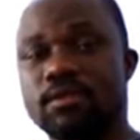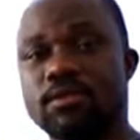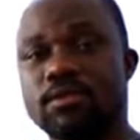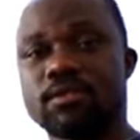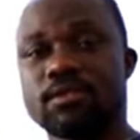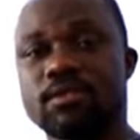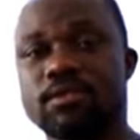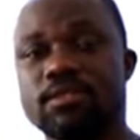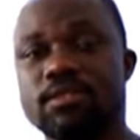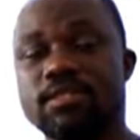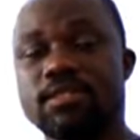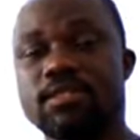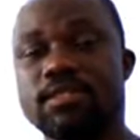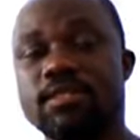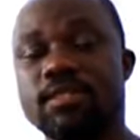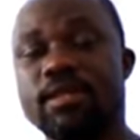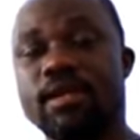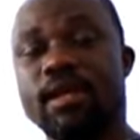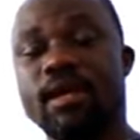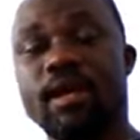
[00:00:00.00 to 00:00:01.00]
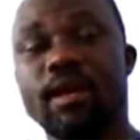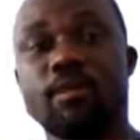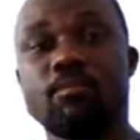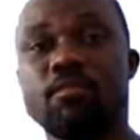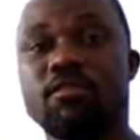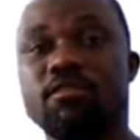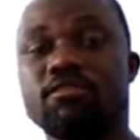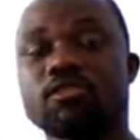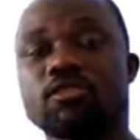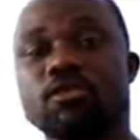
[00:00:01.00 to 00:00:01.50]
city, a
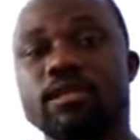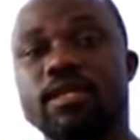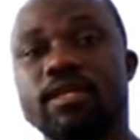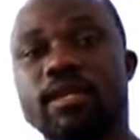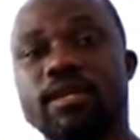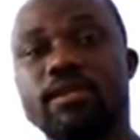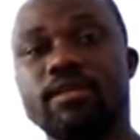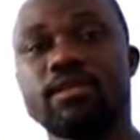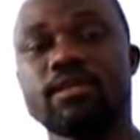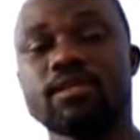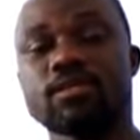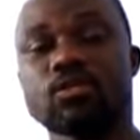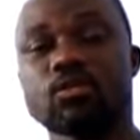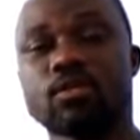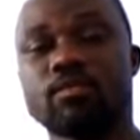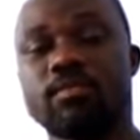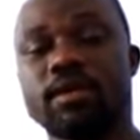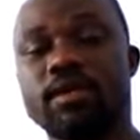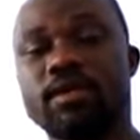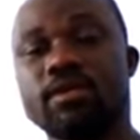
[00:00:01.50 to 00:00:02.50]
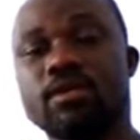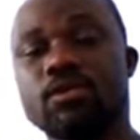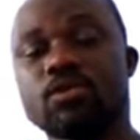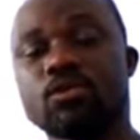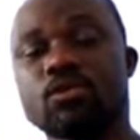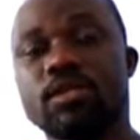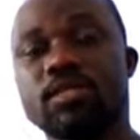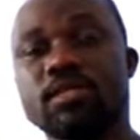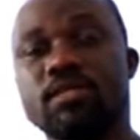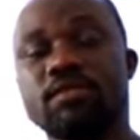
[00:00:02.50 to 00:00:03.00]
hub of trade and industry by
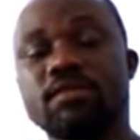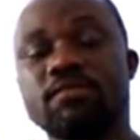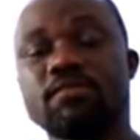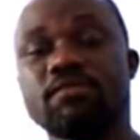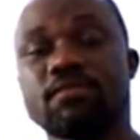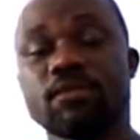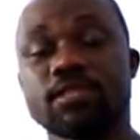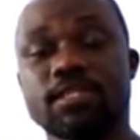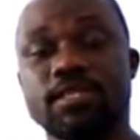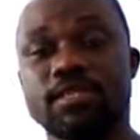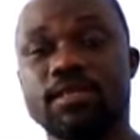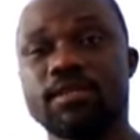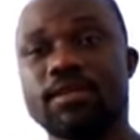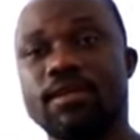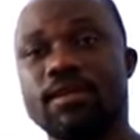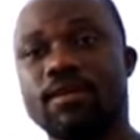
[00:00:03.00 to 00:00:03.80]
2040.